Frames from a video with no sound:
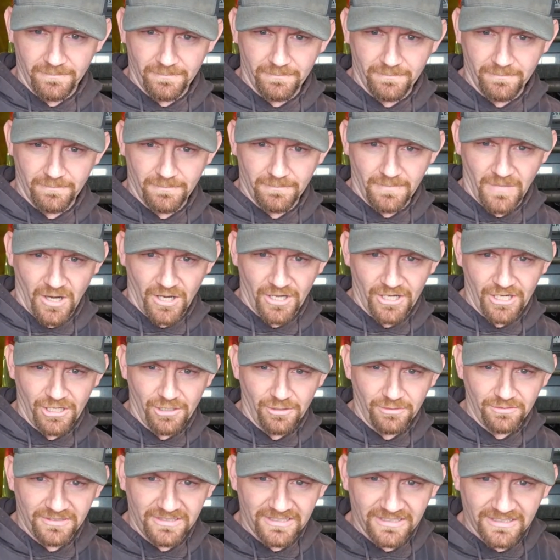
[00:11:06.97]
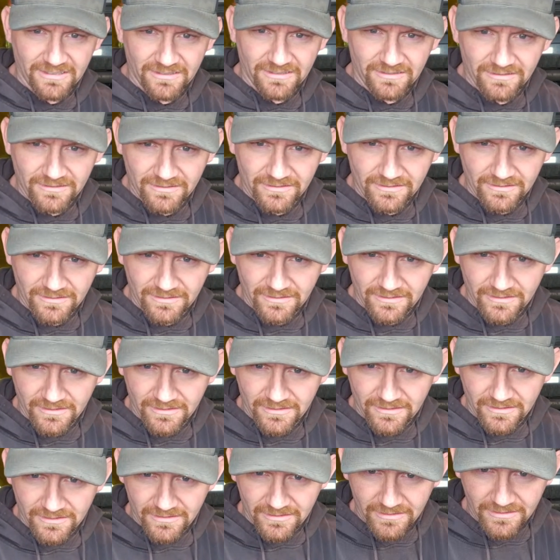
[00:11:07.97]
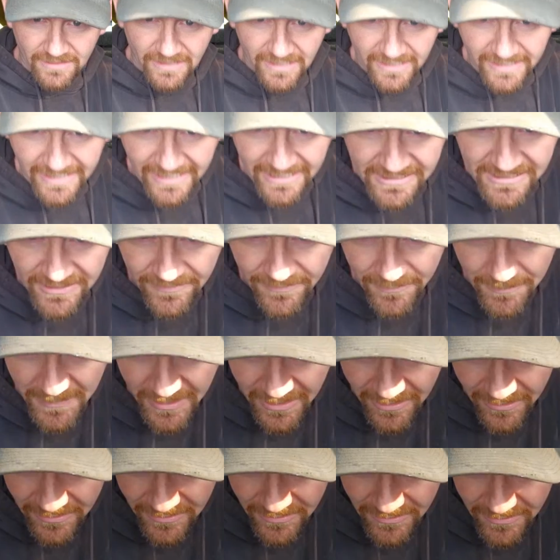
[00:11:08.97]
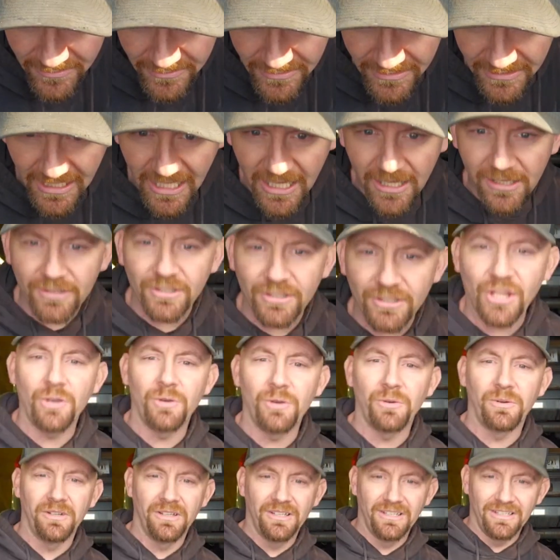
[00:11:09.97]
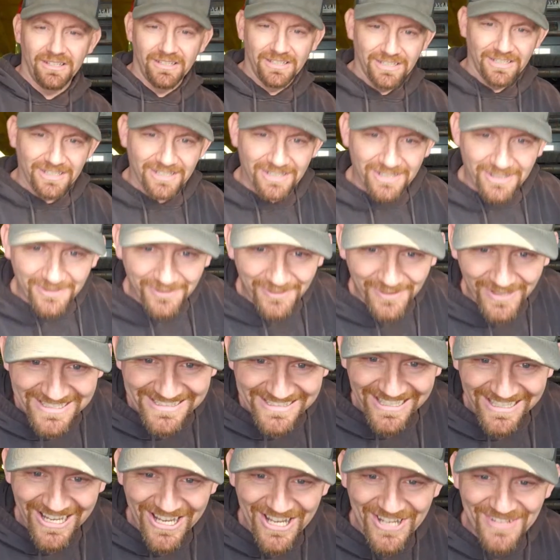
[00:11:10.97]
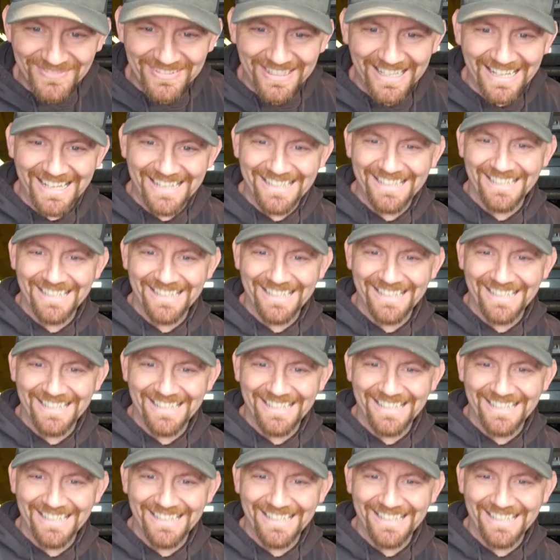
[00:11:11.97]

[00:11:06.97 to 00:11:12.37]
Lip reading: Mario, I can't see from here. DeGaldo, what's up, man?